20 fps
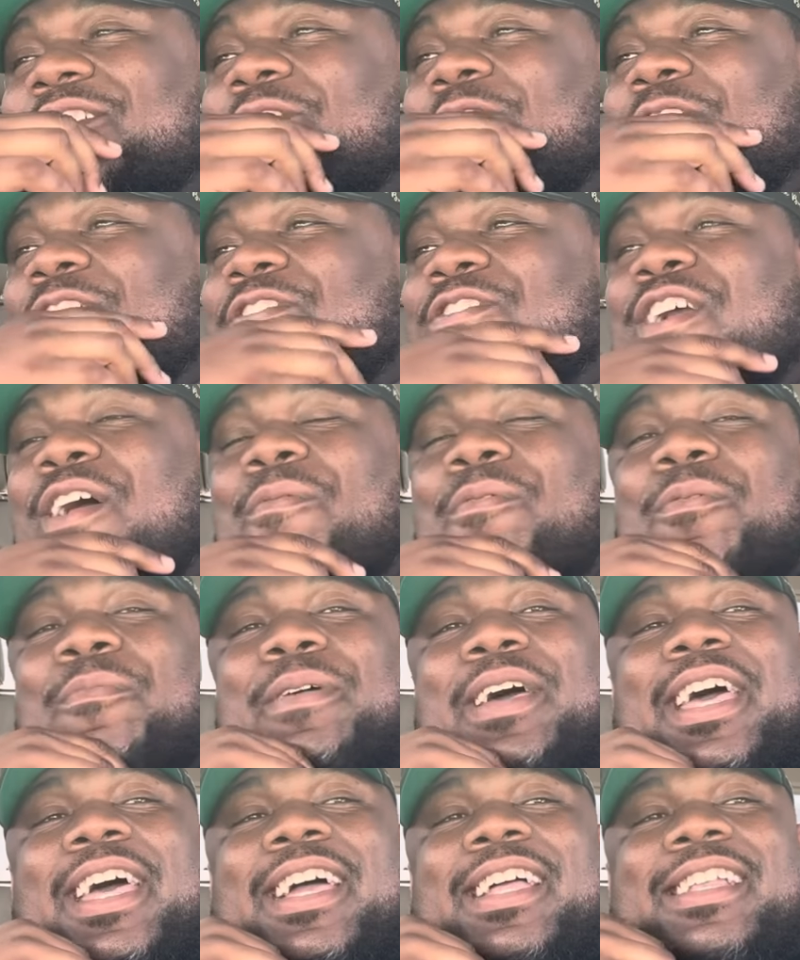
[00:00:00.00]
you in trouble,
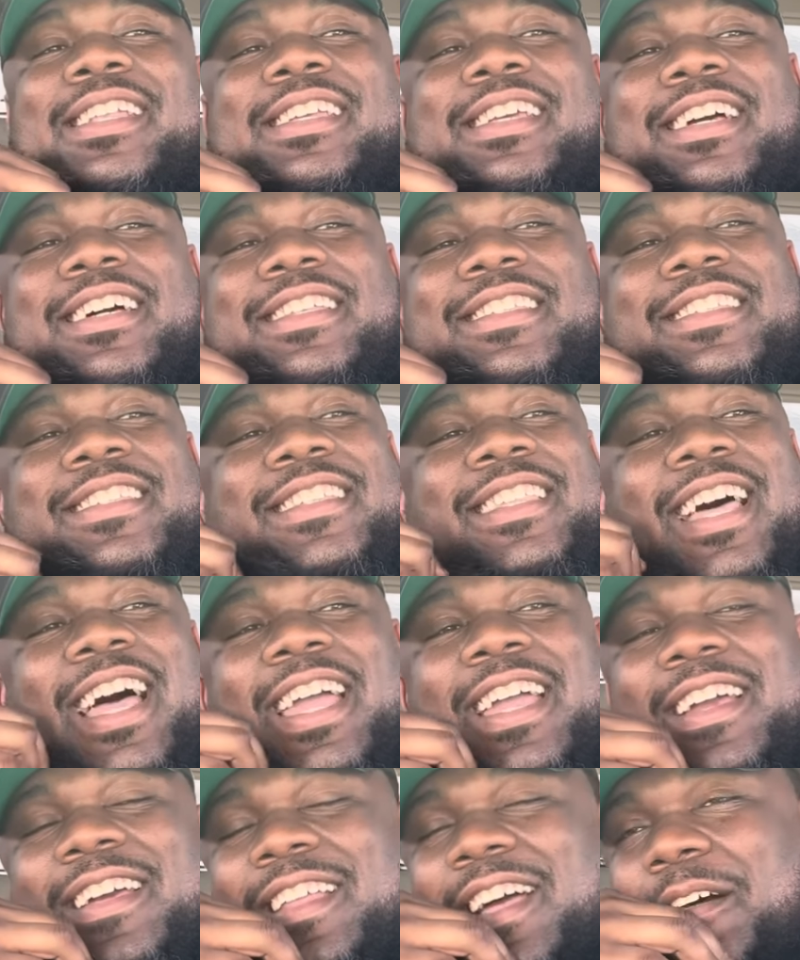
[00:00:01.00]
man, because,
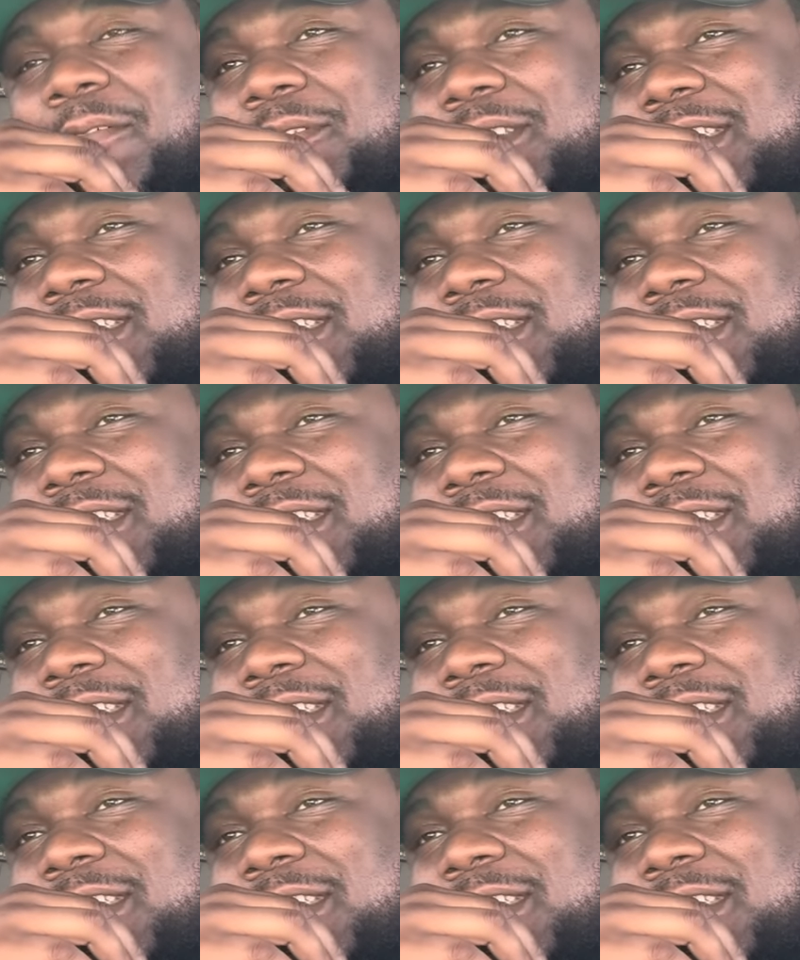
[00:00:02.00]
like, I'm